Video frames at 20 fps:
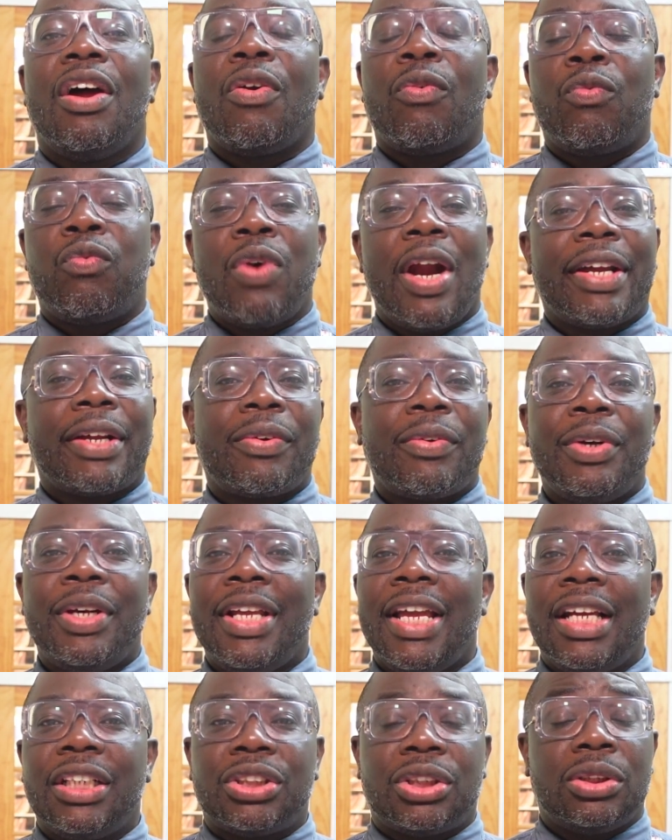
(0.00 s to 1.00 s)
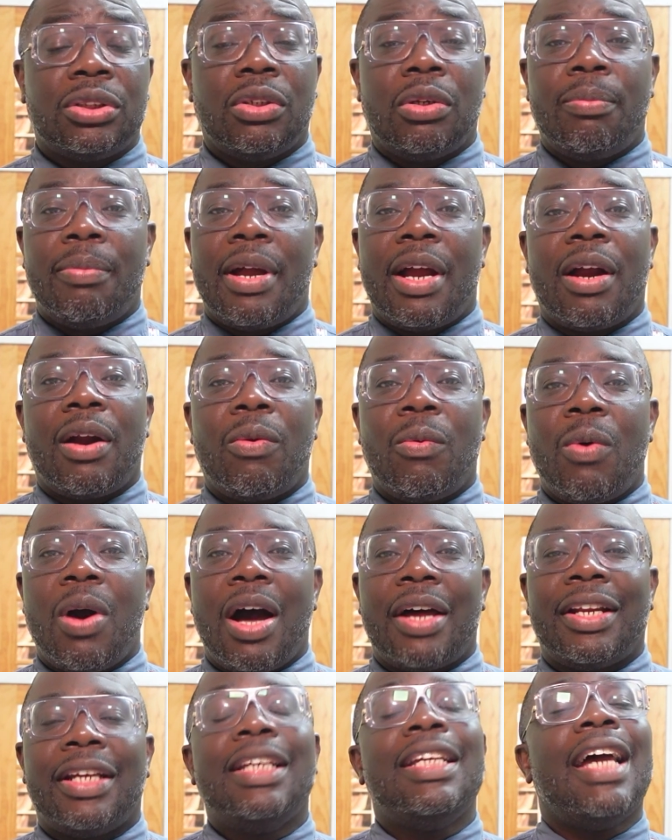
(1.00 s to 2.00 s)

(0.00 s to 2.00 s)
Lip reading: recreational marijuana.